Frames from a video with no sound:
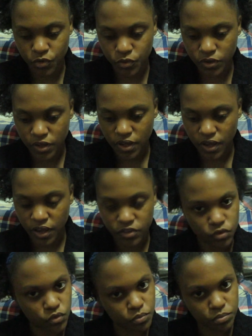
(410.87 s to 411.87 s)
a fruit,
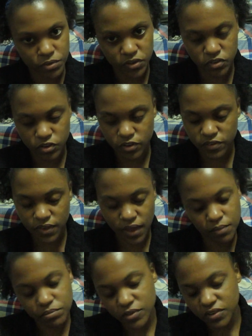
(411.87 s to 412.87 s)
and two pieces of
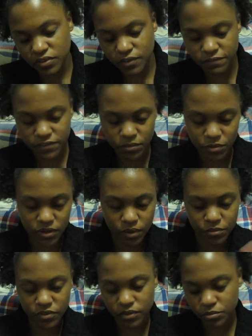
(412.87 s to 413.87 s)
cookies. I'm this is gonna
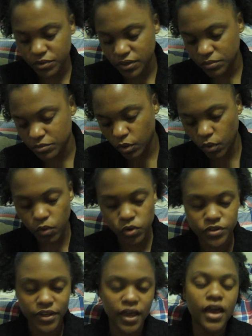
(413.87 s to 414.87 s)
fill me up. This is gonna keep
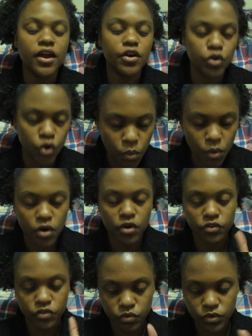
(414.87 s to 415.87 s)
the whole day.
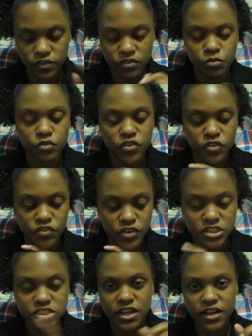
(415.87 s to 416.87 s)
Nope soon as the
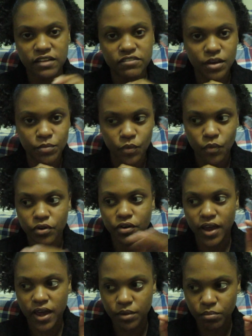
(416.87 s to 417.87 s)
movie was finished and I forgot
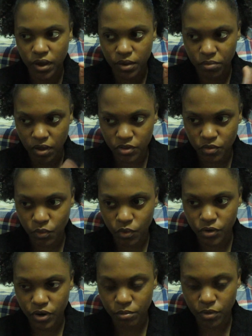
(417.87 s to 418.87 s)
my water, I had to buy a
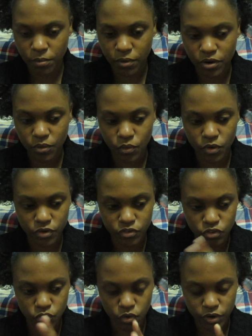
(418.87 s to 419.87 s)
bottle of water. I bought a
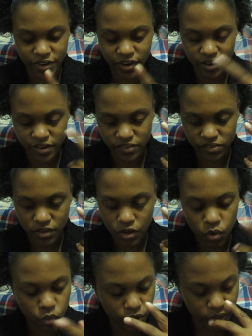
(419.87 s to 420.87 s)
bottle of water, two
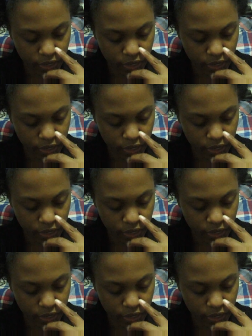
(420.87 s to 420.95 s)
origanis,